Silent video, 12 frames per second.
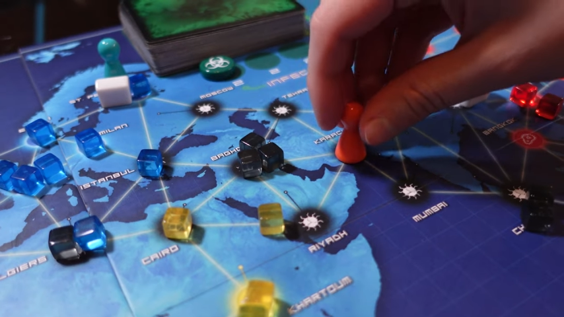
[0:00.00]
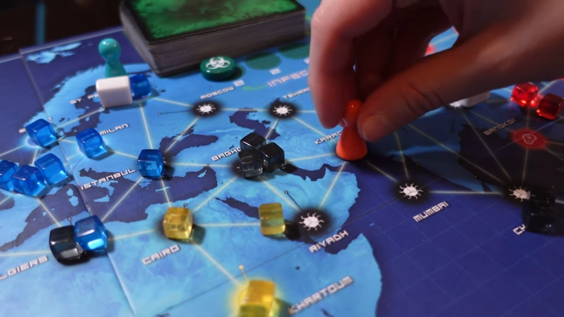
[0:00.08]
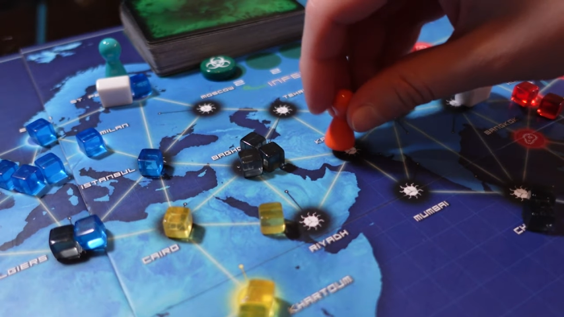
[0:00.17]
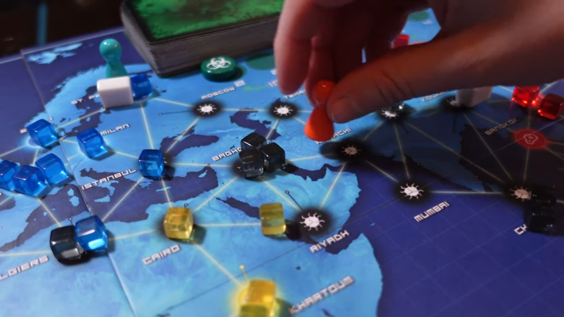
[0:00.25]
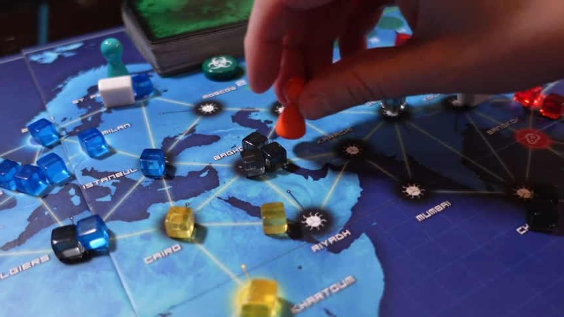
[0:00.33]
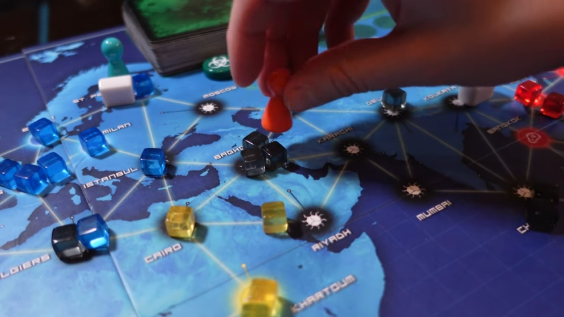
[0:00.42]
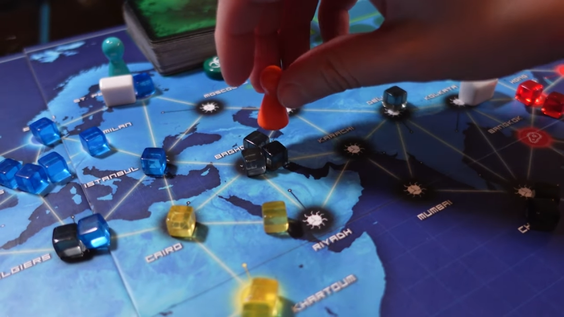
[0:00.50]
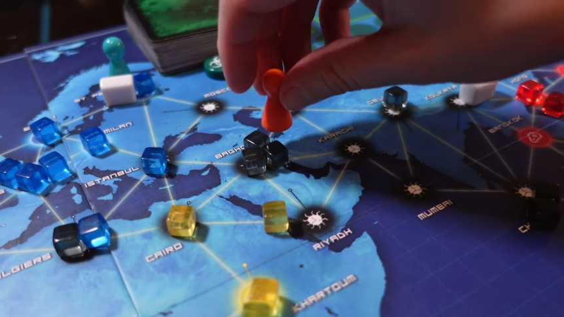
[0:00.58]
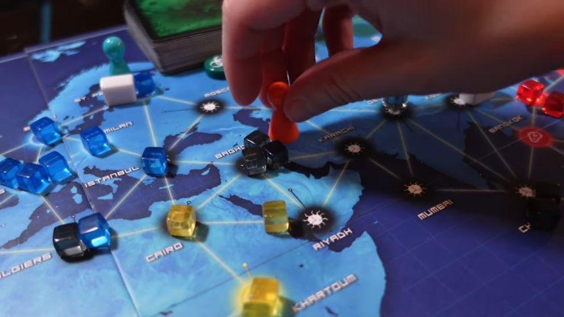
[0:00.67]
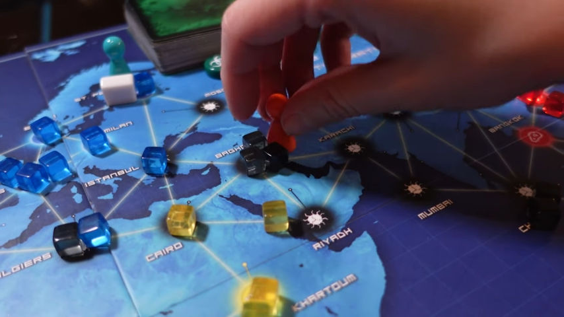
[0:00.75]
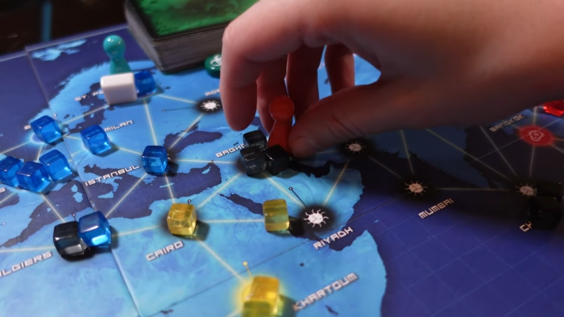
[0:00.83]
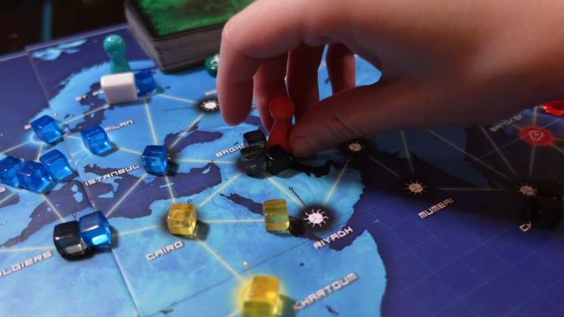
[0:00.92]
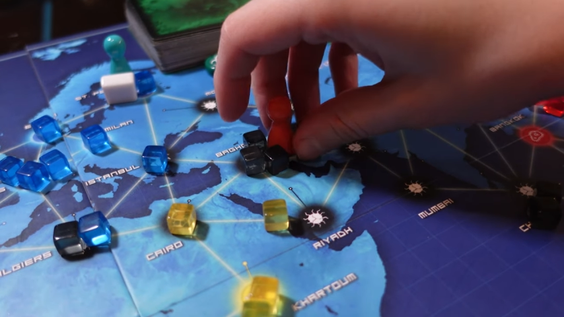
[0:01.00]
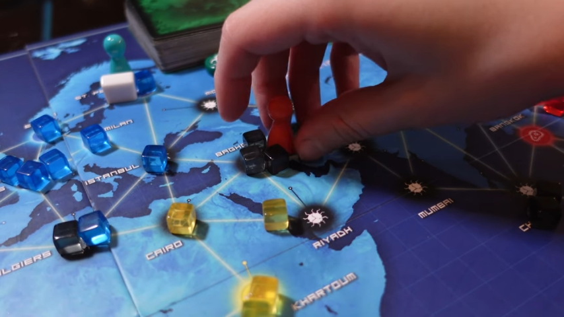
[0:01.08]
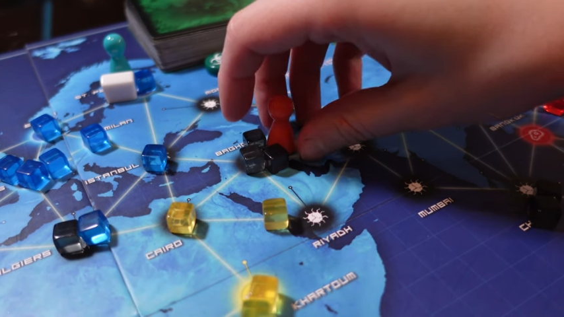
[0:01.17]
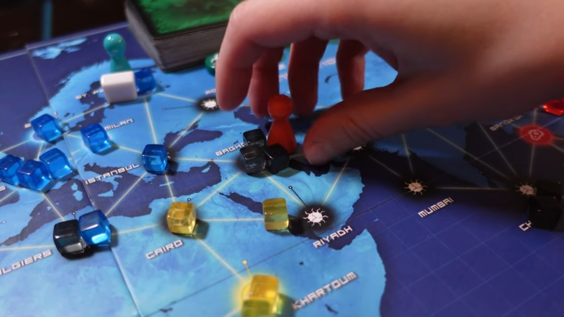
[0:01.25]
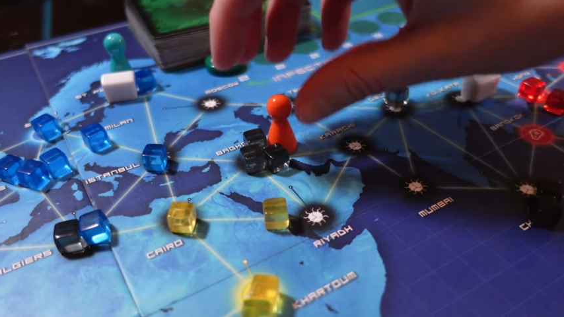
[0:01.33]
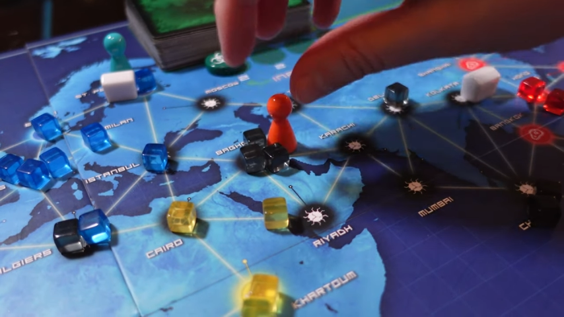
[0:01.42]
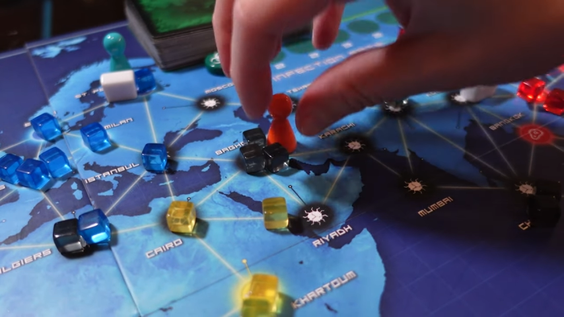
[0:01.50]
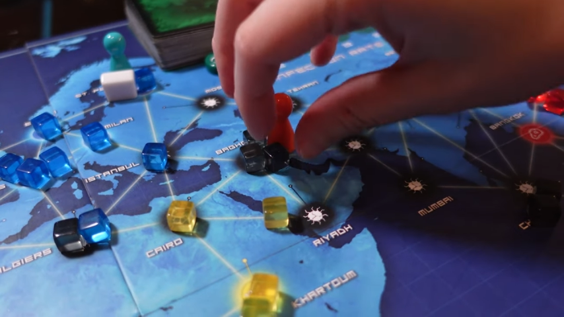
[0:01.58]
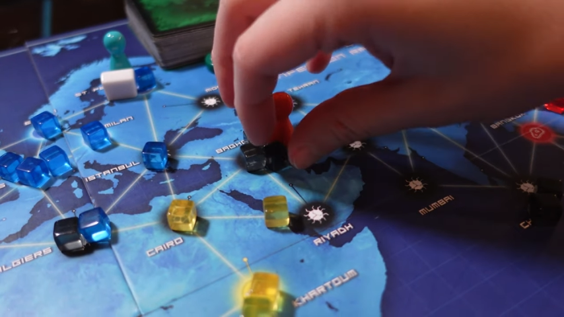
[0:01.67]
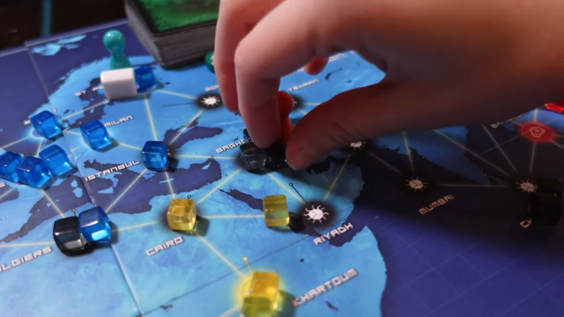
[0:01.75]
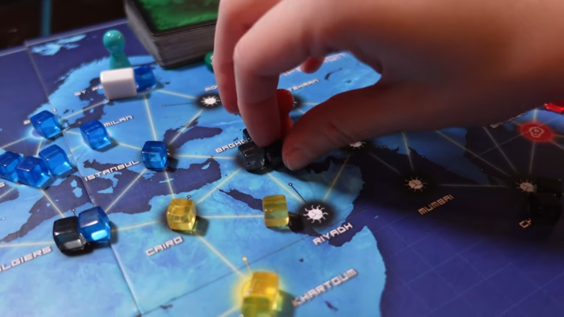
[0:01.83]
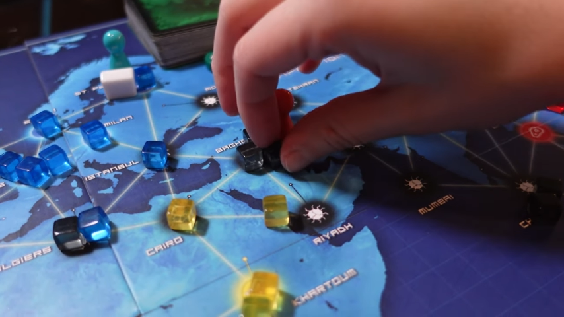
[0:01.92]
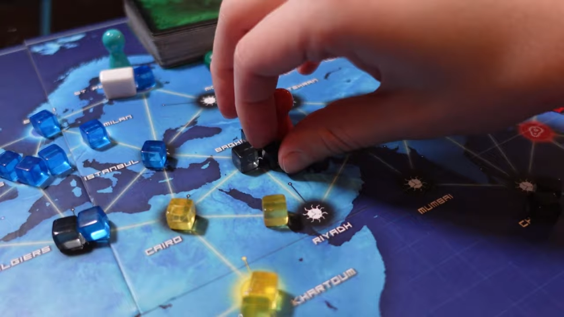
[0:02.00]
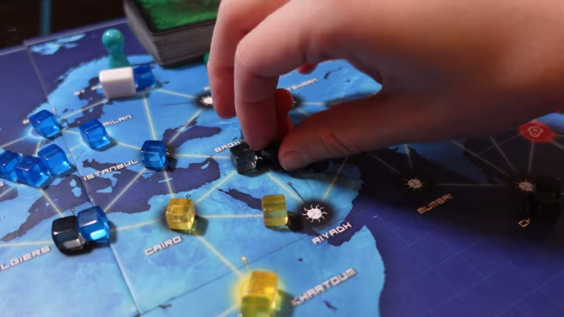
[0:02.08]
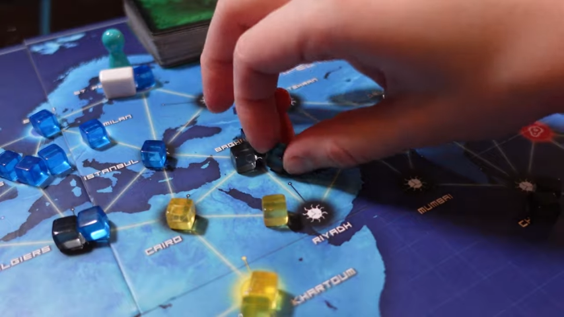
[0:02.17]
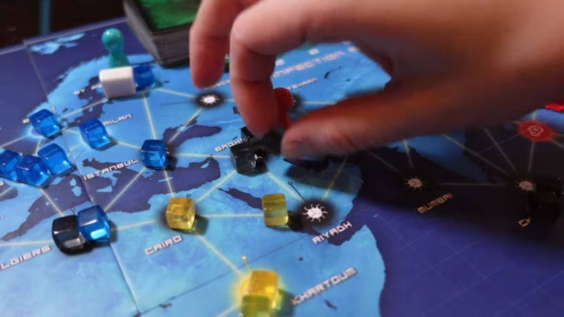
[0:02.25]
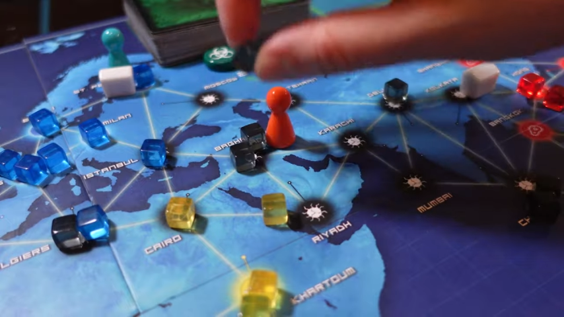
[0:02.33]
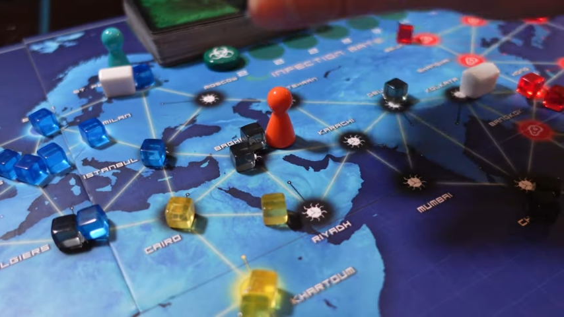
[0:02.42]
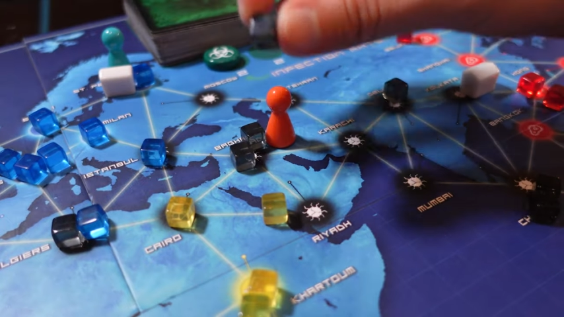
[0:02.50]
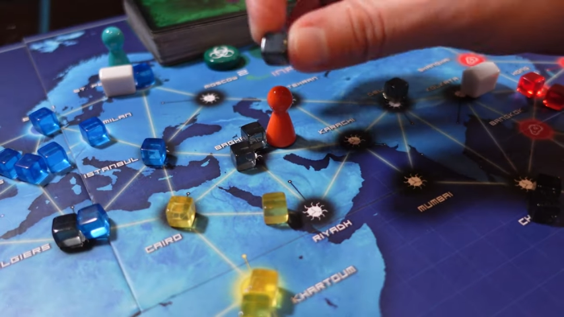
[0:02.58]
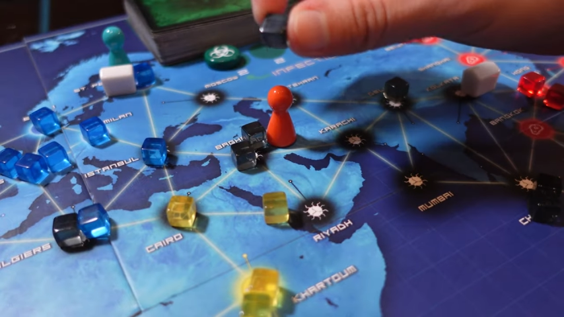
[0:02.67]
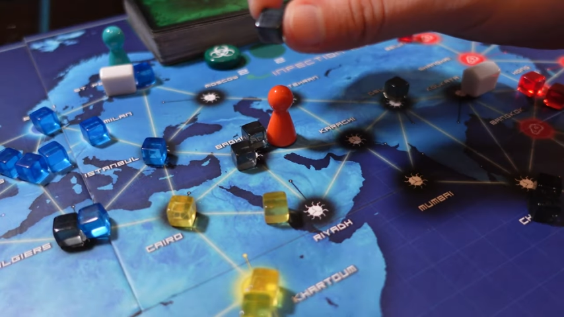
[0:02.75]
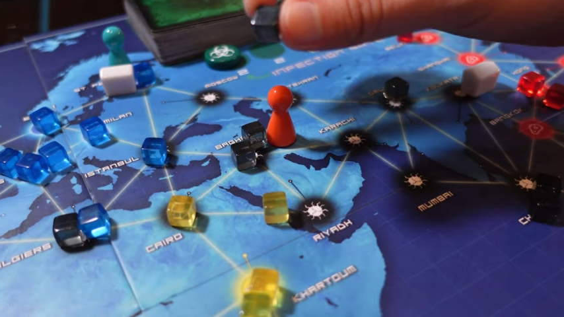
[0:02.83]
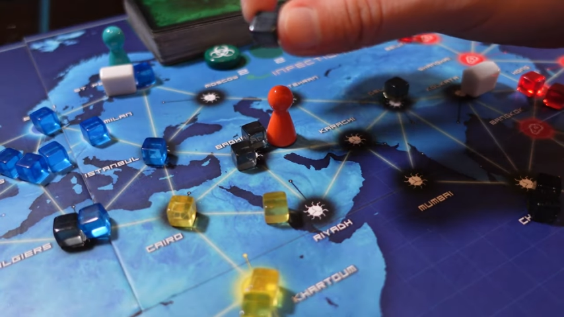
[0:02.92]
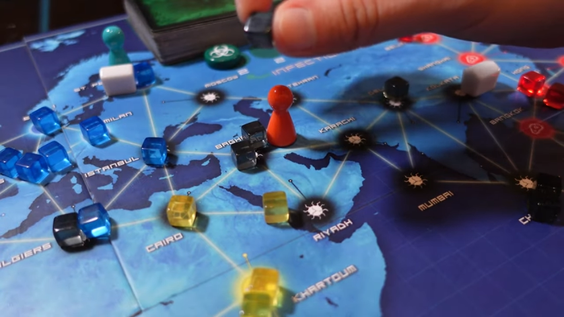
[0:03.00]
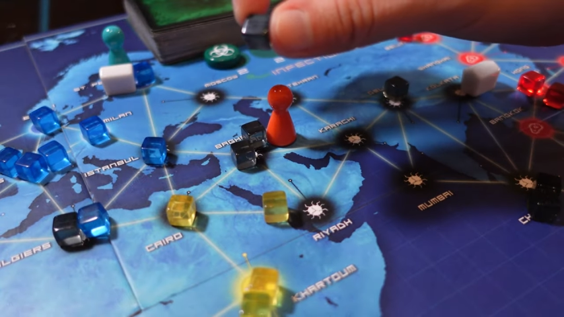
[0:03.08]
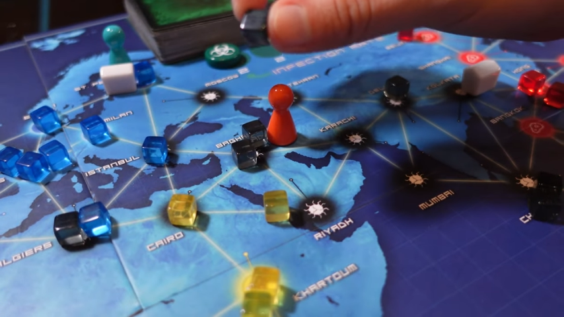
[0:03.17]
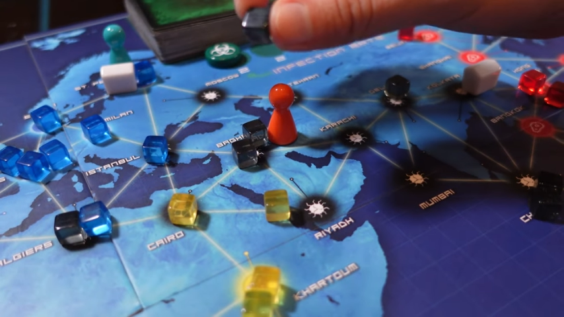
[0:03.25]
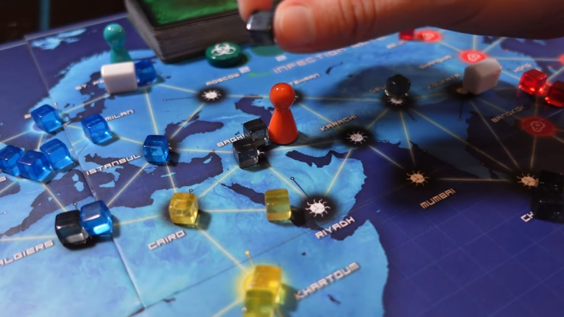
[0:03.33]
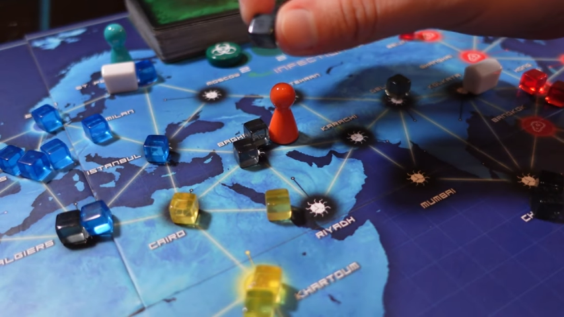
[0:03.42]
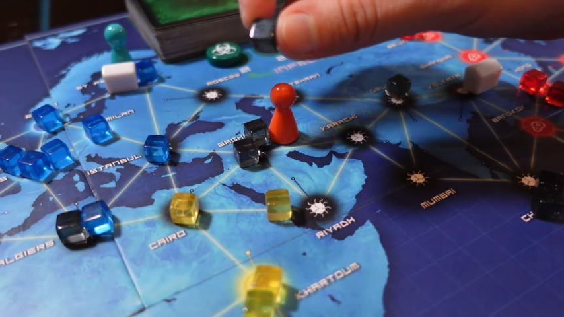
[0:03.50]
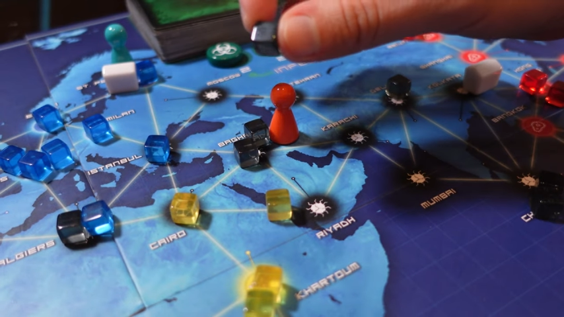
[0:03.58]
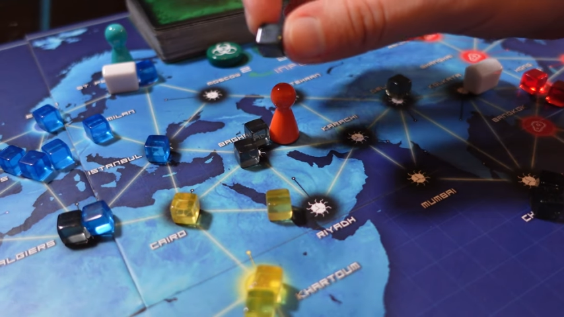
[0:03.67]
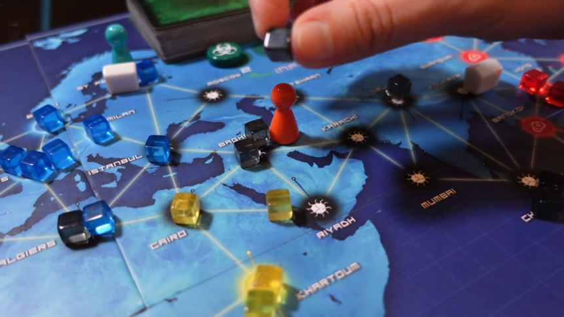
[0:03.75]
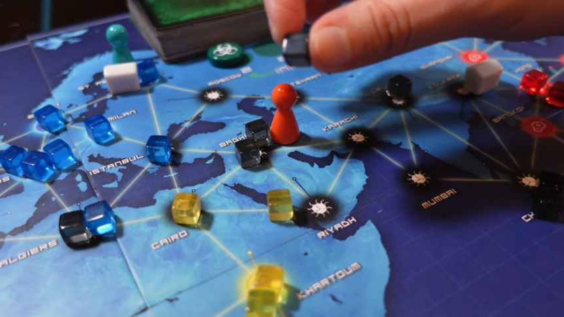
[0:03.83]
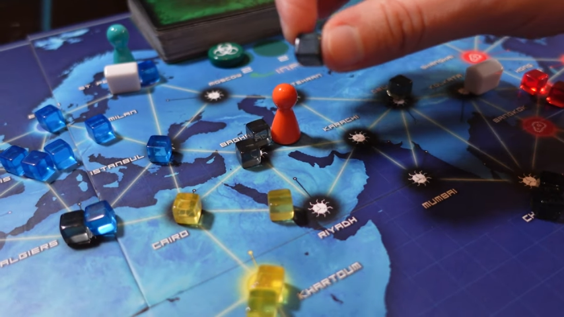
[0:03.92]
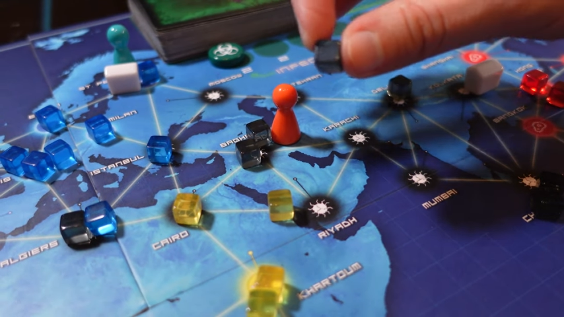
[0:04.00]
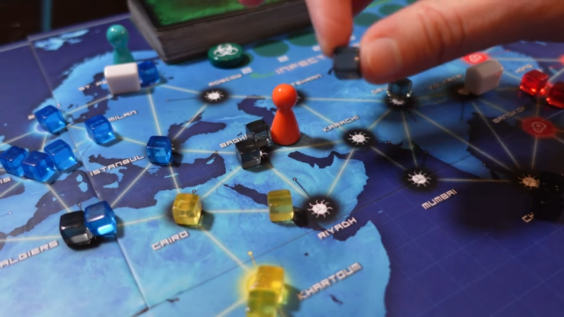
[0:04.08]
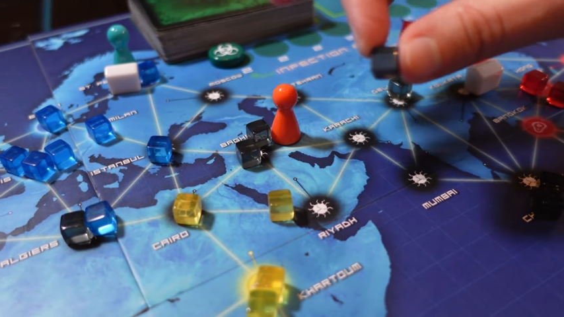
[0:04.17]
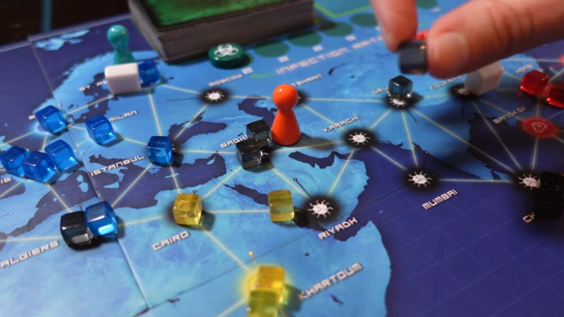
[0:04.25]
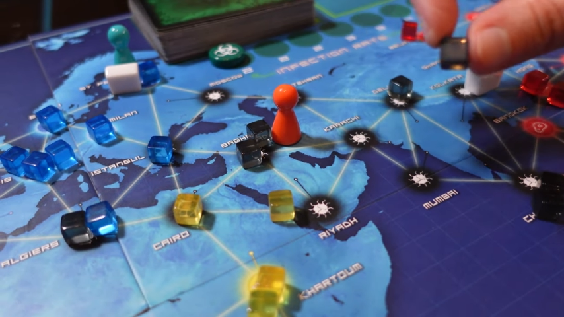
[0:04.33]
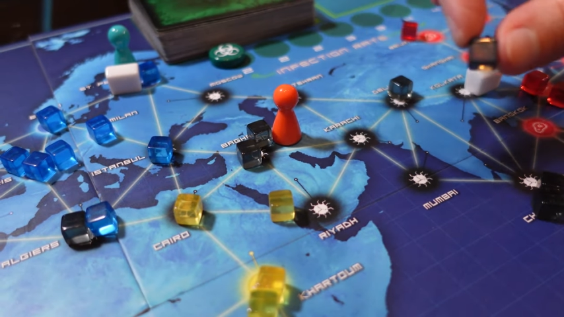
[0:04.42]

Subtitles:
No face is visible, so there are no lips to read.